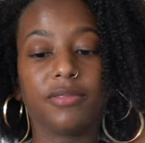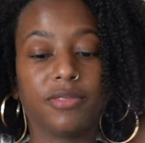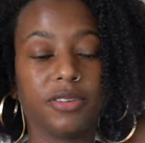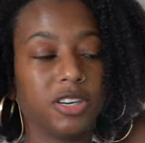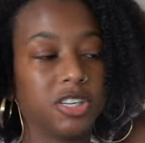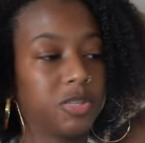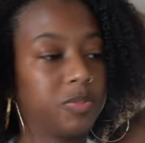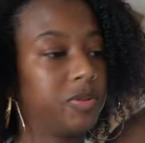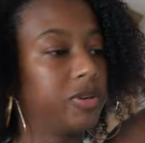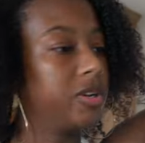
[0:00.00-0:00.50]

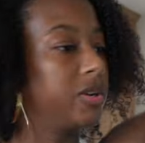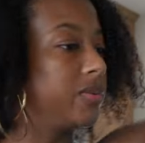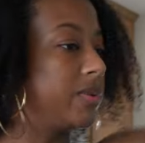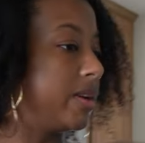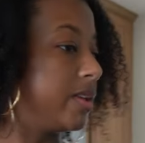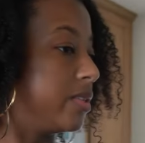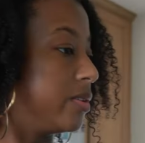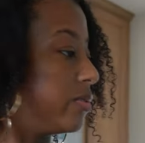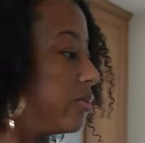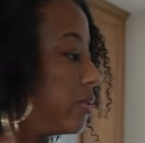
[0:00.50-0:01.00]
finished putting
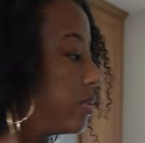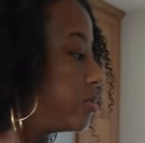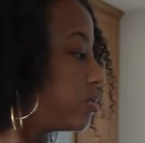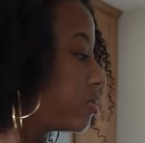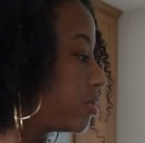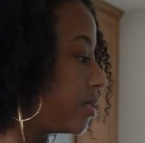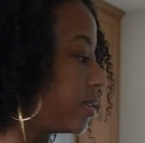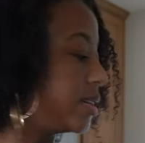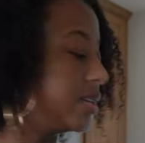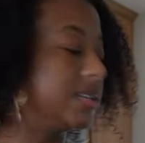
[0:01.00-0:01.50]
away the
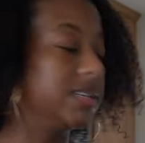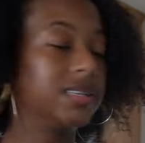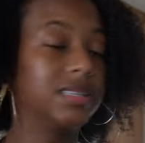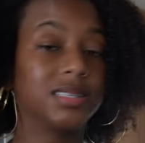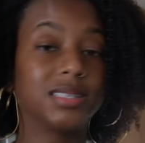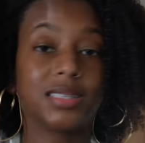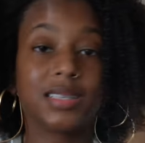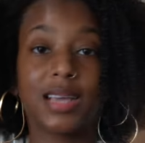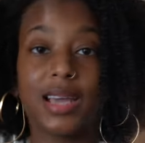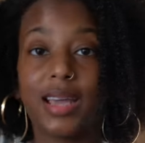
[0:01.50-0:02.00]

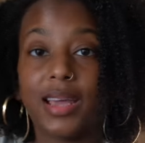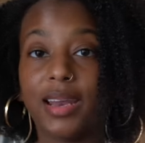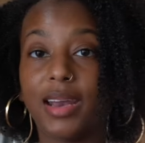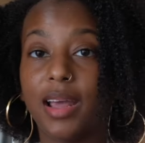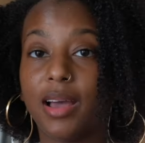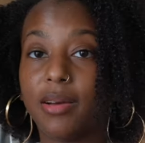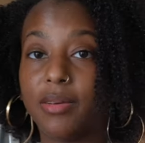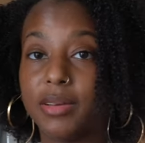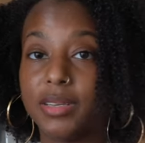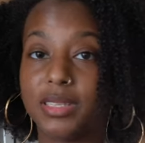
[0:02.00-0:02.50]
groceries, and
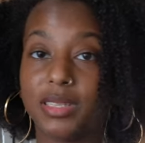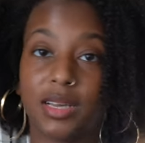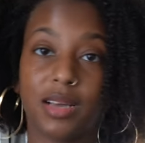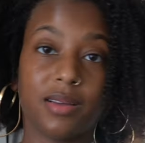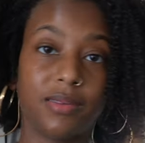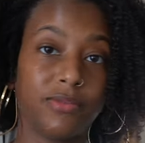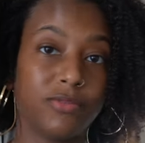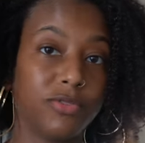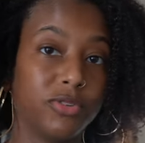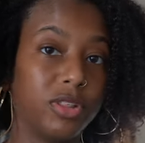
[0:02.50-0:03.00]
now it's
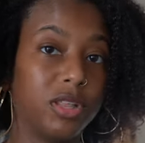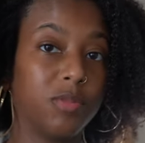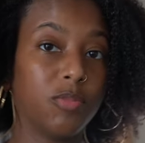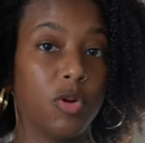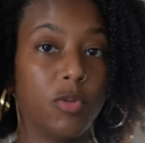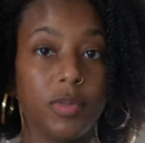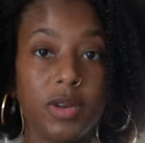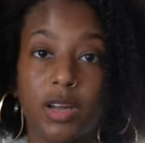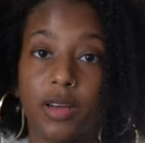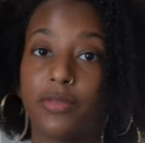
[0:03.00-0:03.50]
time for the
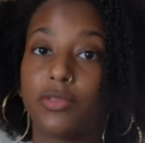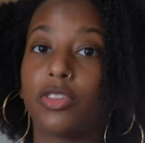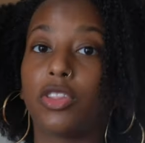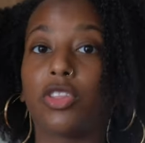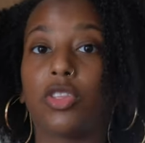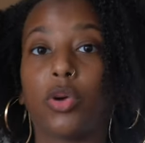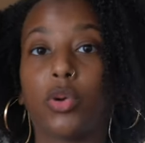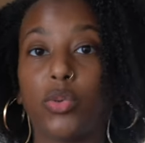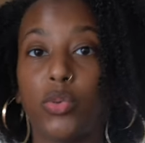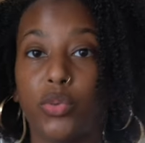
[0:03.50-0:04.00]
moment of
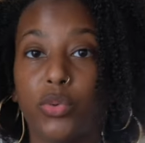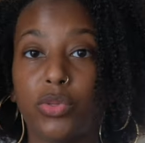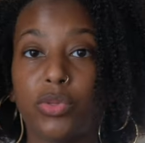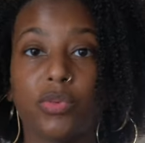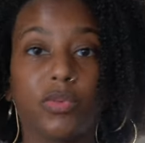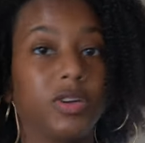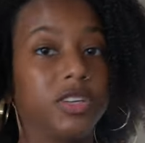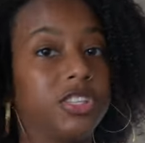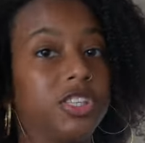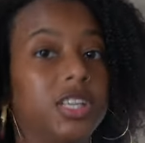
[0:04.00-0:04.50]

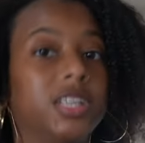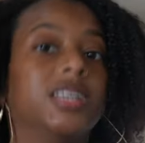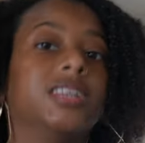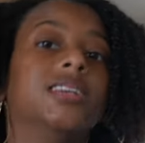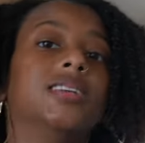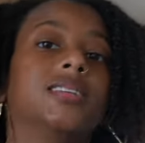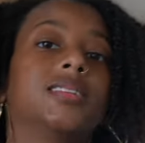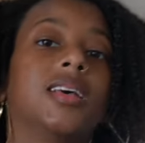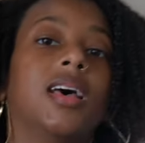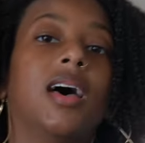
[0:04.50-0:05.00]
truth, which
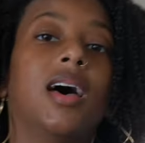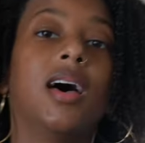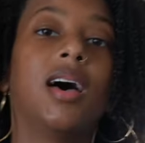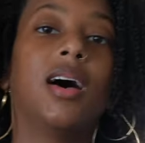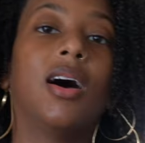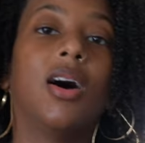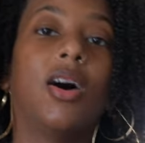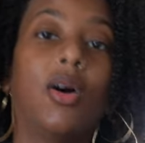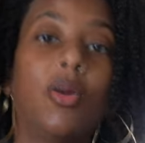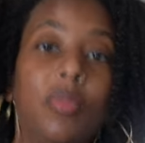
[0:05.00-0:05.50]
is
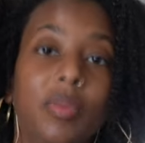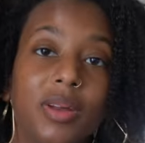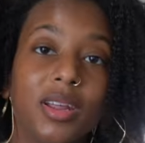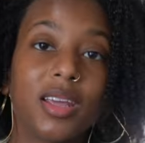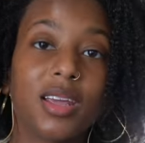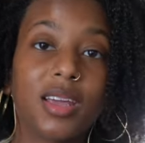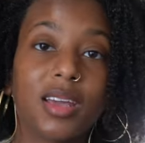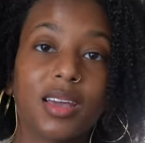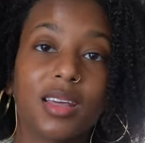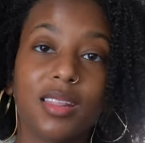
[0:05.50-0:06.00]

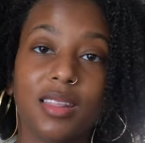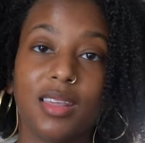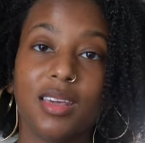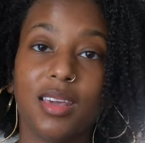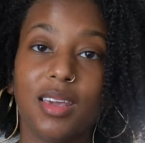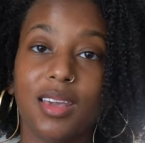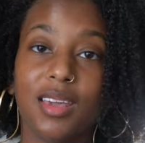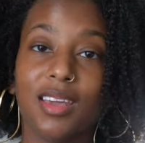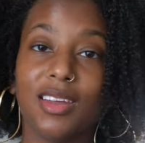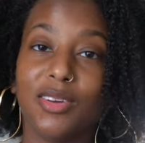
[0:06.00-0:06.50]
opening
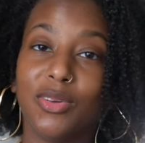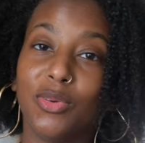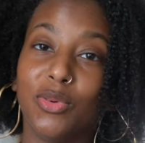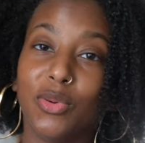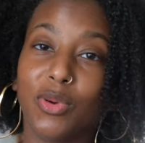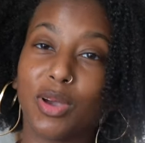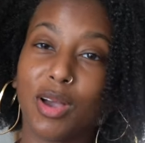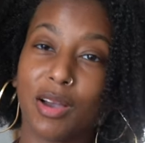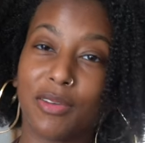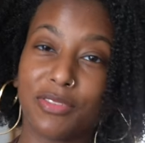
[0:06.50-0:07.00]
the
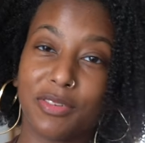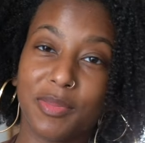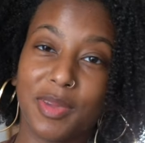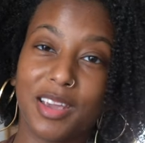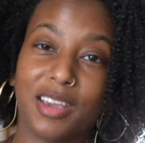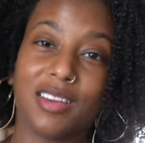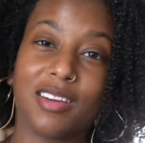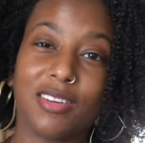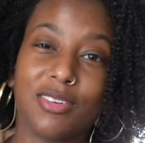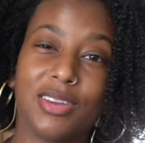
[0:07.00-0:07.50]
new coffee
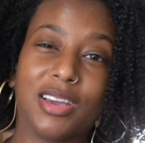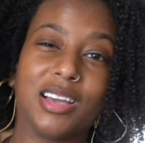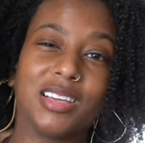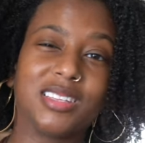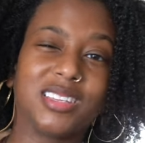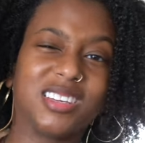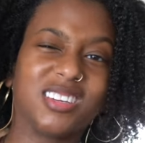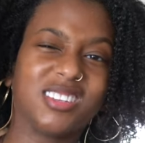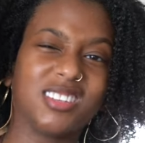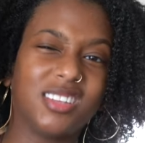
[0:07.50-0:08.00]
maker. You guys
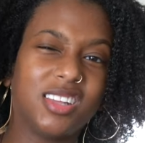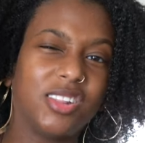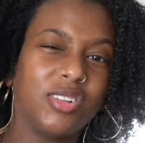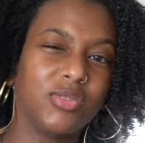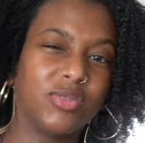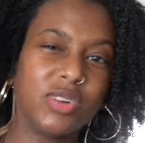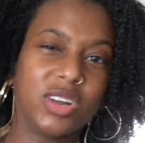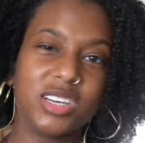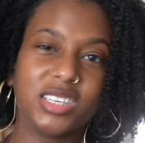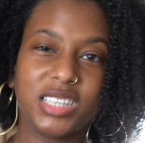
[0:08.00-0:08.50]
get to see the
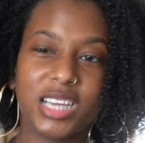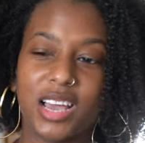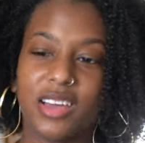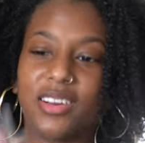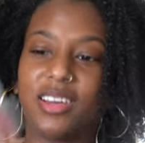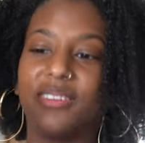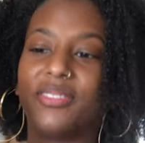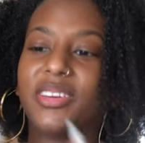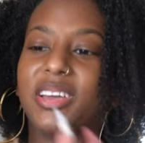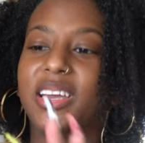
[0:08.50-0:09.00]

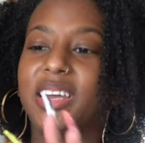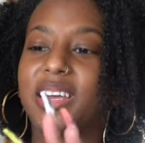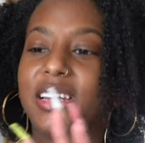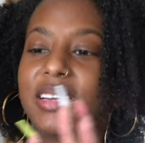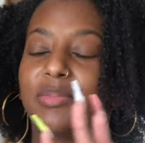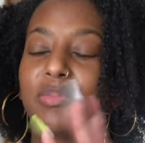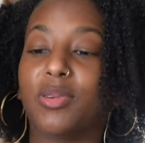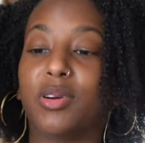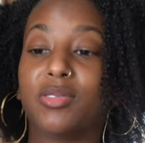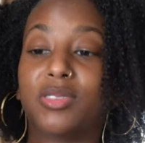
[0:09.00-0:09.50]
rundown of
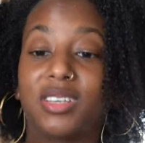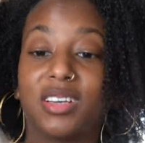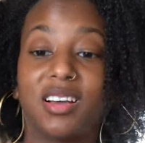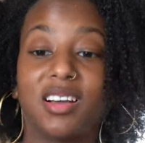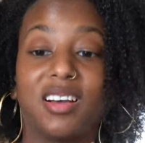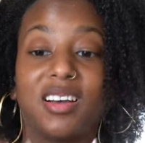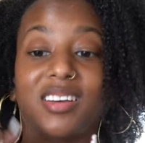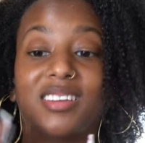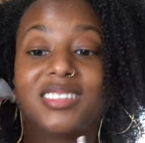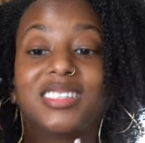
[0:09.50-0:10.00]
it, pros and
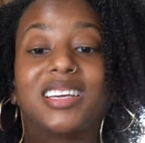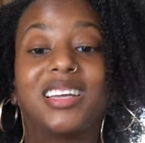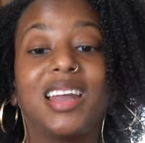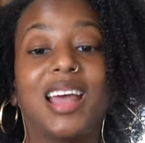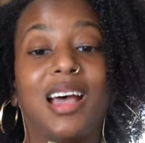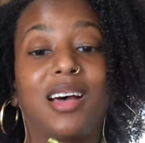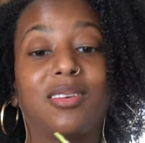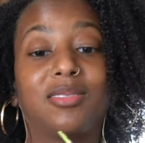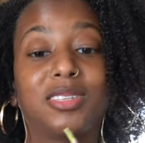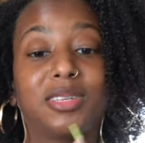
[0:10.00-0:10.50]
cons, and how